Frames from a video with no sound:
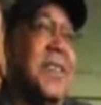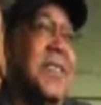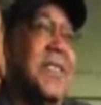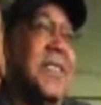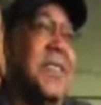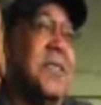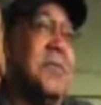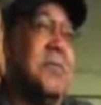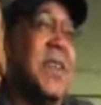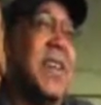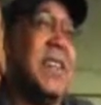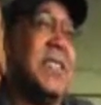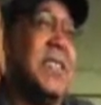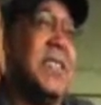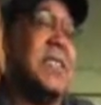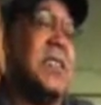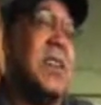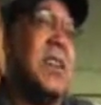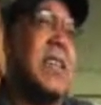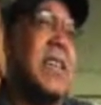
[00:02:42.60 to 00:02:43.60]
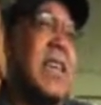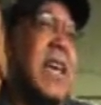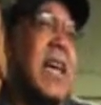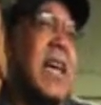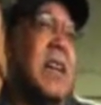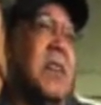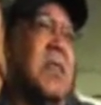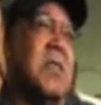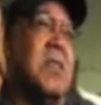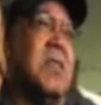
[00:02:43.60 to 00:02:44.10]
the plantation of
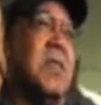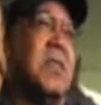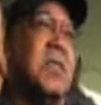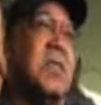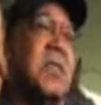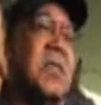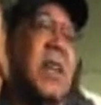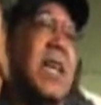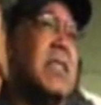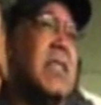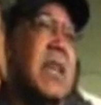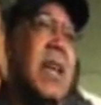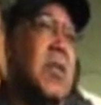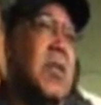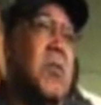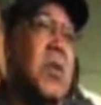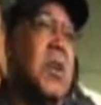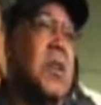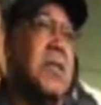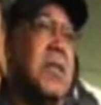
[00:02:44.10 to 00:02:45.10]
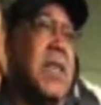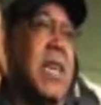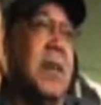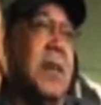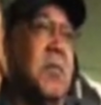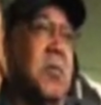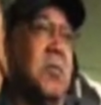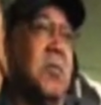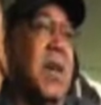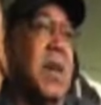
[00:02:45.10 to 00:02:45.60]
cow. So that's how the word
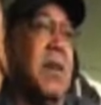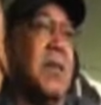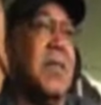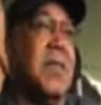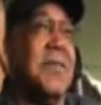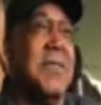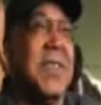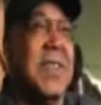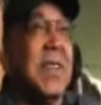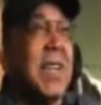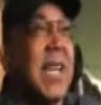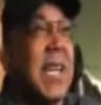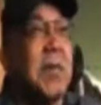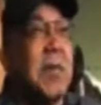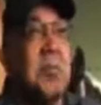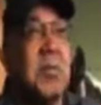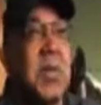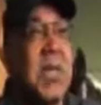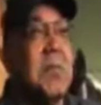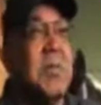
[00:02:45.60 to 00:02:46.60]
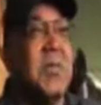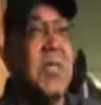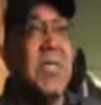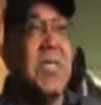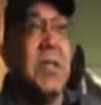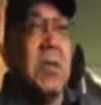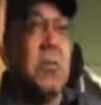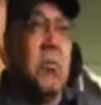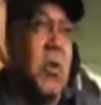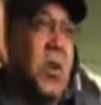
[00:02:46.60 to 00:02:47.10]
came about. But a lot of people,
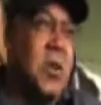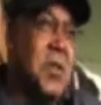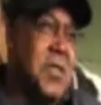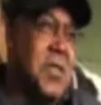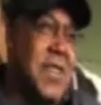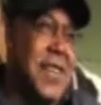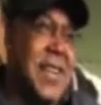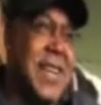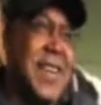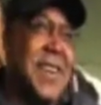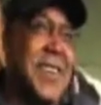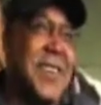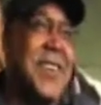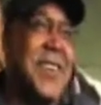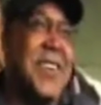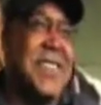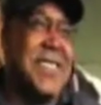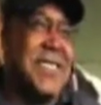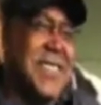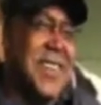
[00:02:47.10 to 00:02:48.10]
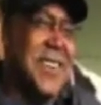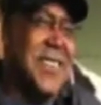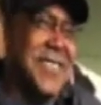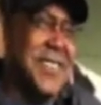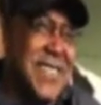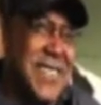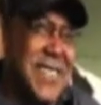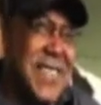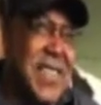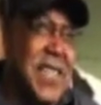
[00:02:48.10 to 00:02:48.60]
so the word then got lost
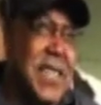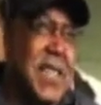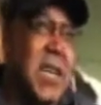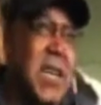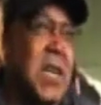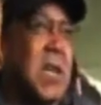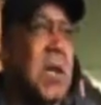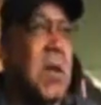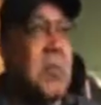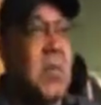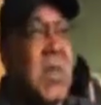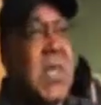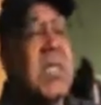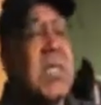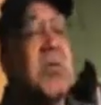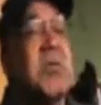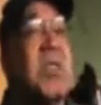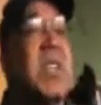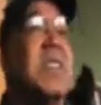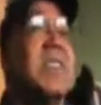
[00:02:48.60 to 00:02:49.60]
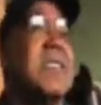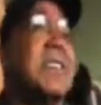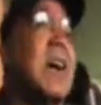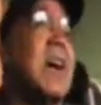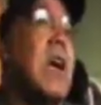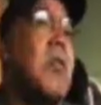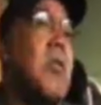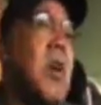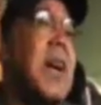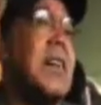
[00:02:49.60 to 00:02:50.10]
over the years. But it's really
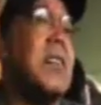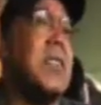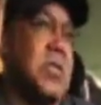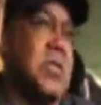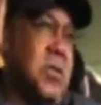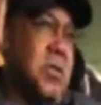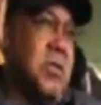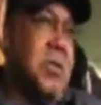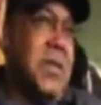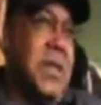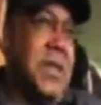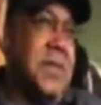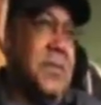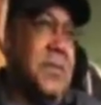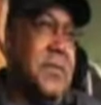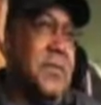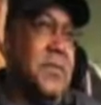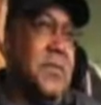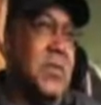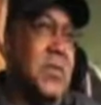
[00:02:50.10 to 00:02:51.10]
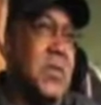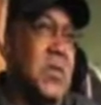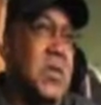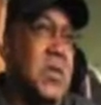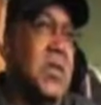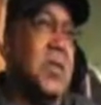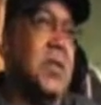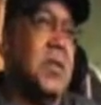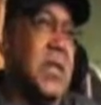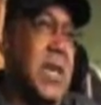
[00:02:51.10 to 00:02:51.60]
derogatory.
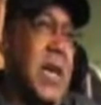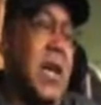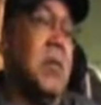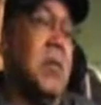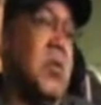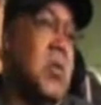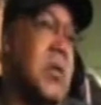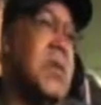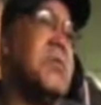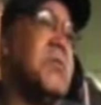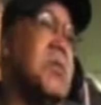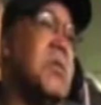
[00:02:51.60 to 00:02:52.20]
Cowboy is